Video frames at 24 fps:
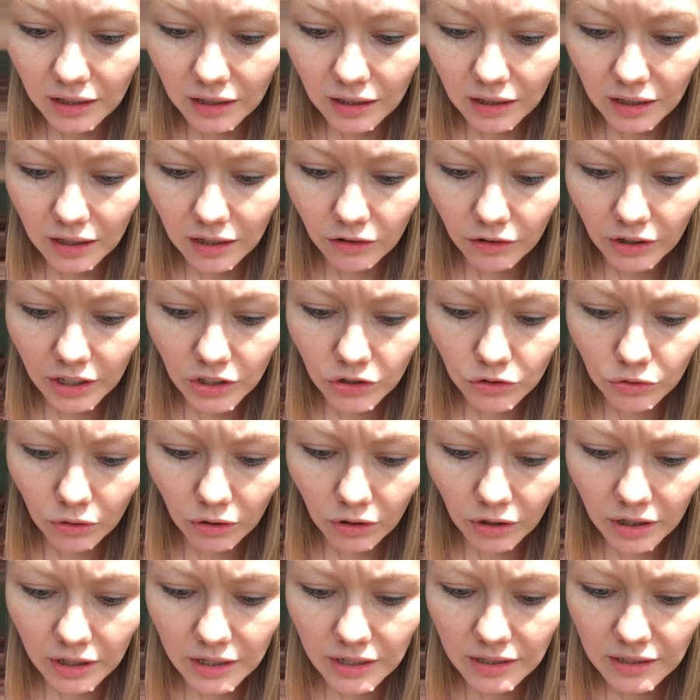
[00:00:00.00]
earring
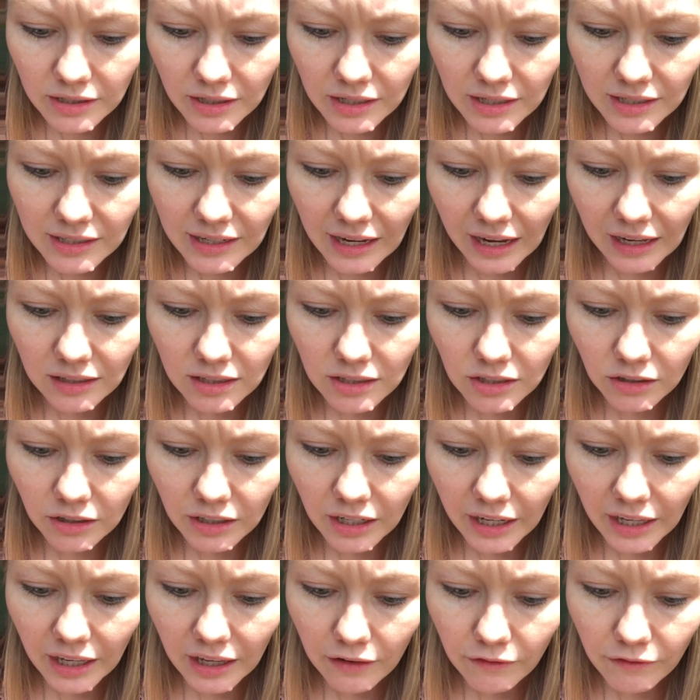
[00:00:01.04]
drawer is a disaster and
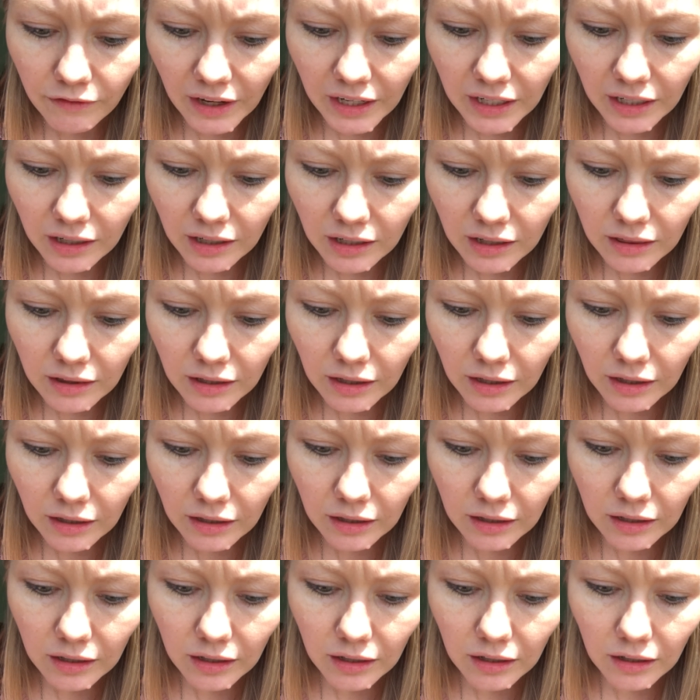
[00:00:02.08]
I can't find anything
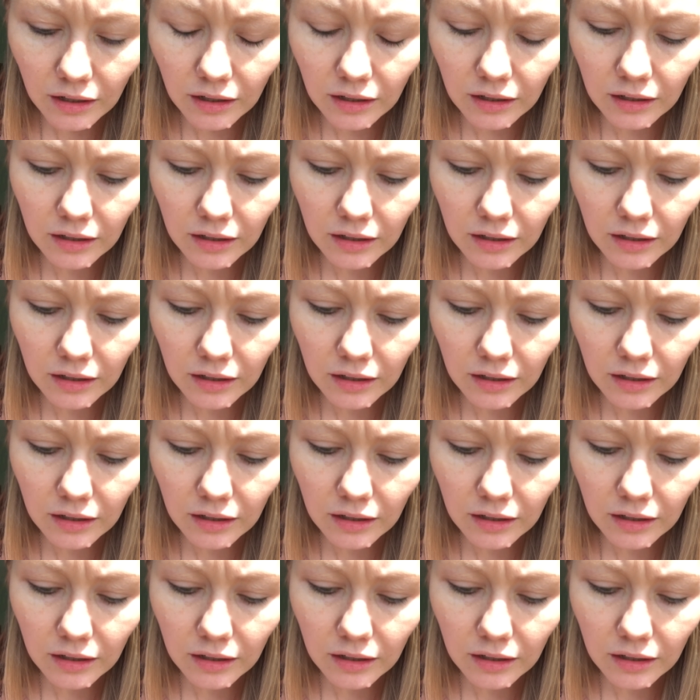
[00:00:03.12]
in here.